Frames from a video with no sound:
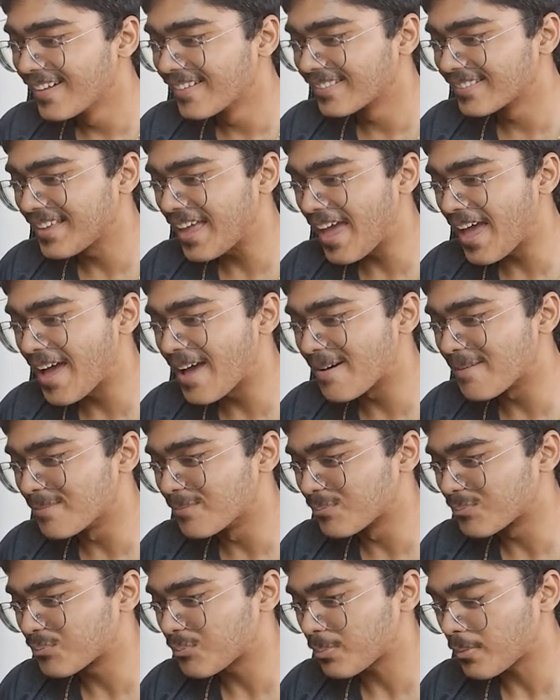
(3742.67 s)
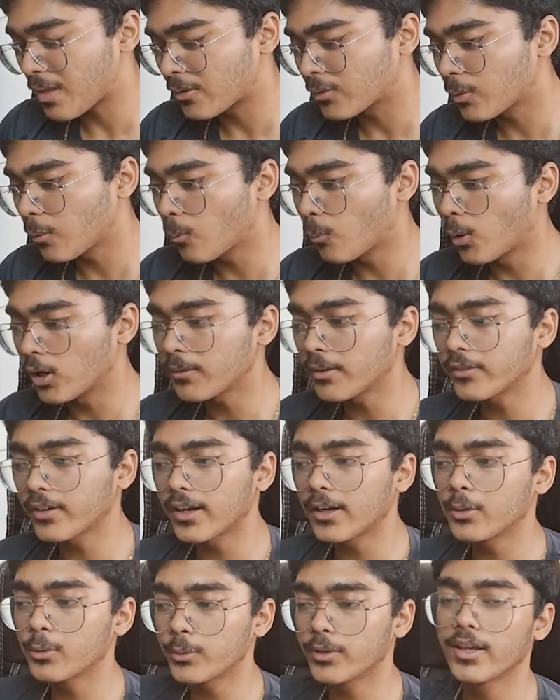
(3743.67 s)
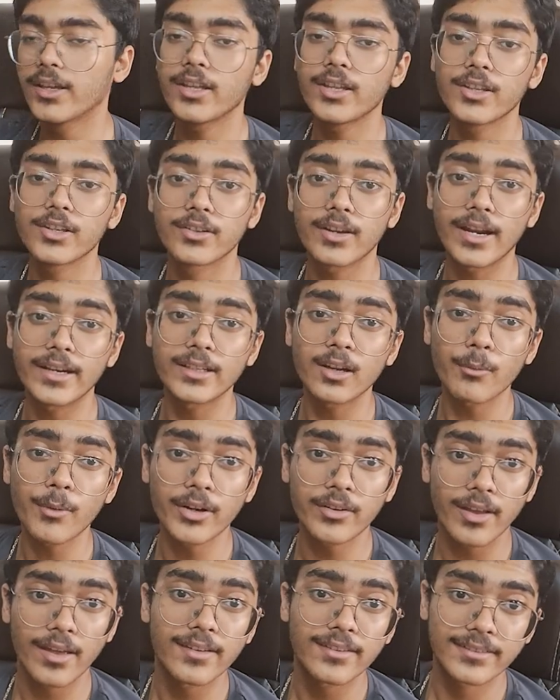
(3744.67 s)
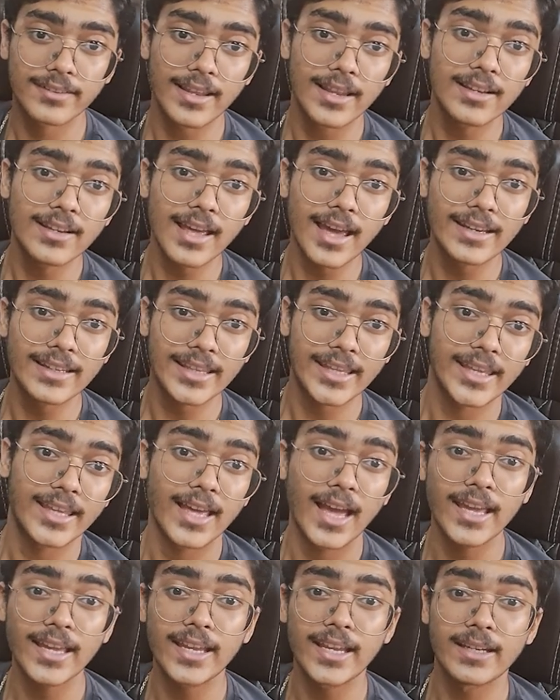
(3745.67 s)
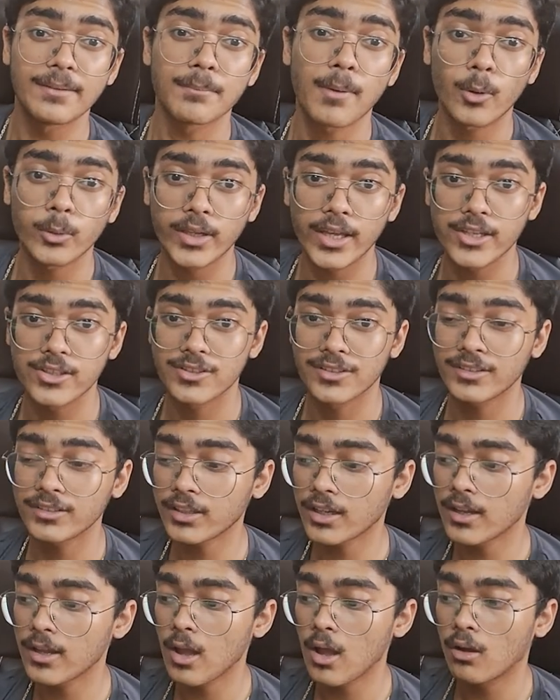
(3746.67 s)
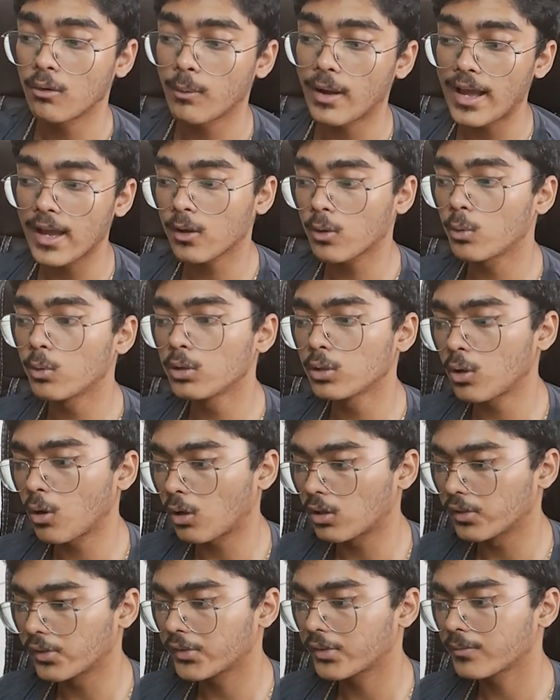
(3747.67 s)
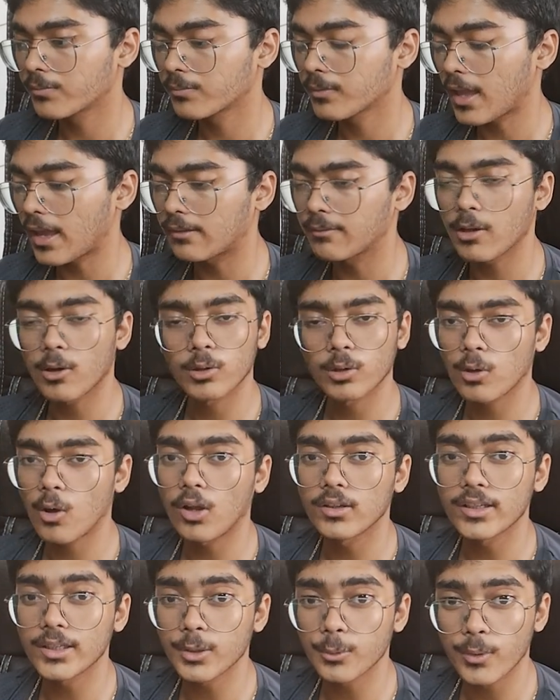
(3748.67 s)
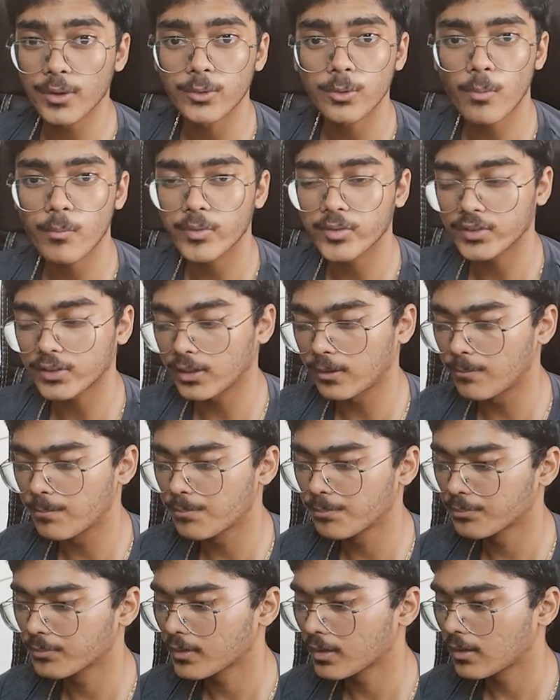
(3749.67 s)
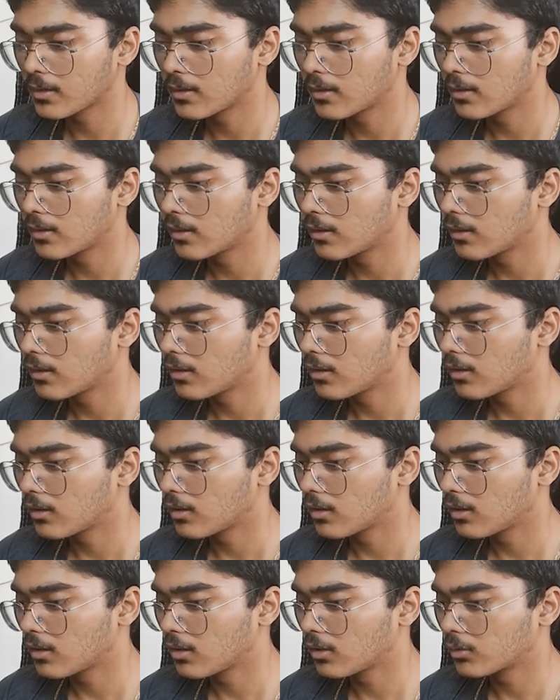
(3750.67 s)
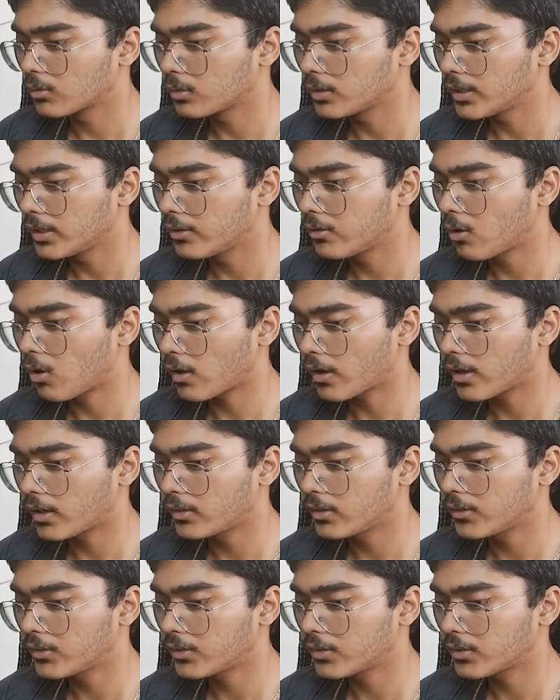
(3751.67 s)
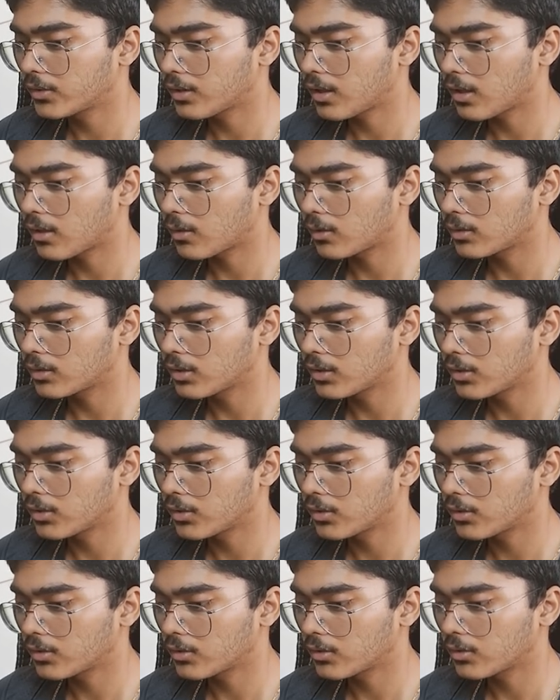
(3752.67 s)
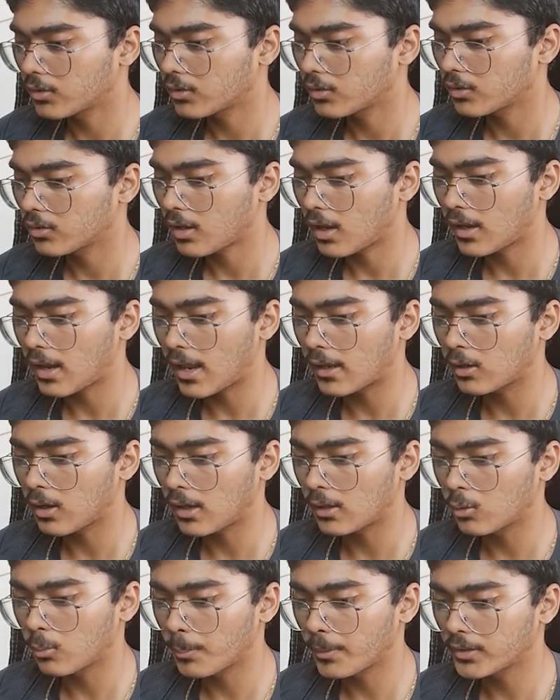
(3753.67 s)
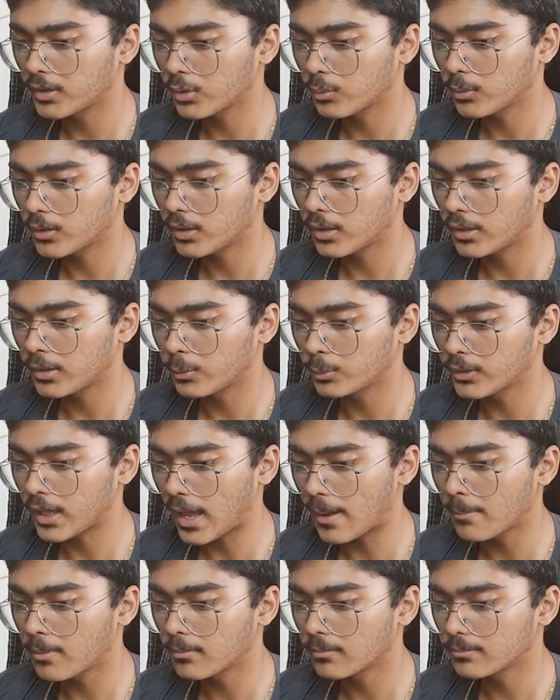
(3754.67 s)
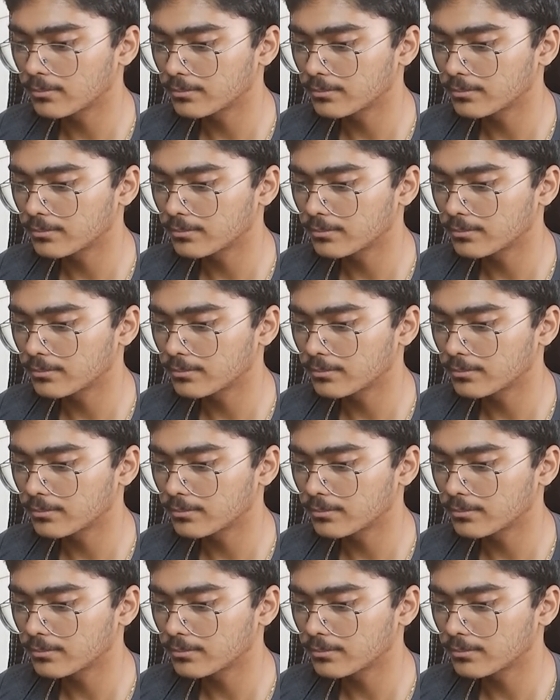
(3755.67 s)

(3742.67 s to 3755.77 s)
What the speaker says: Damn. So what we're trying to do here is right now we're trying to sell an AI inbound agent via cold calls. And we're going to call in US obviously. So lead rockets, I got this. I'll open this one in a new tab.